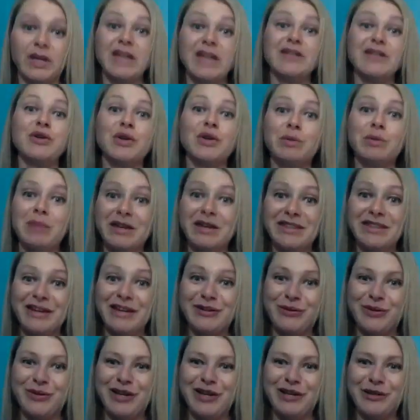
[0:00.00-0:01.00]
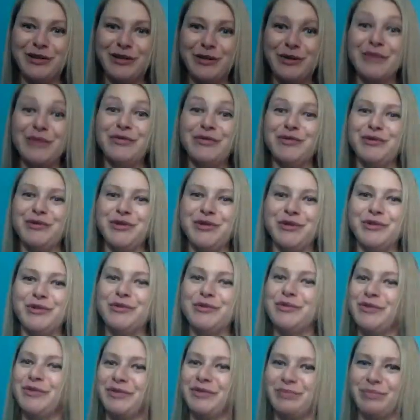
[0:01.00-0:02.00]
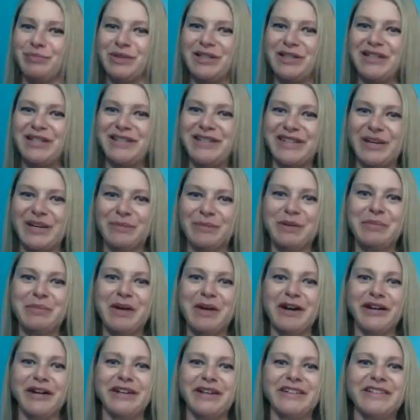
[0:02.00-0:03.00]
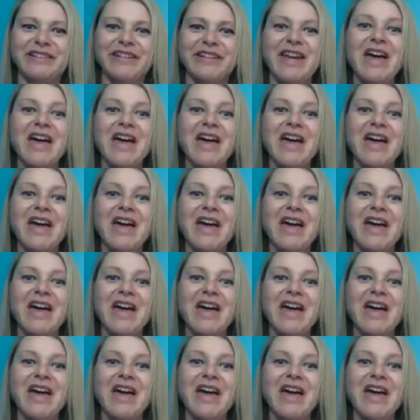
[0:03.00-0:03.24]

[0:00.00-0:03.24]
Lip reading: you can make that mojito. If you do, please tell me about it.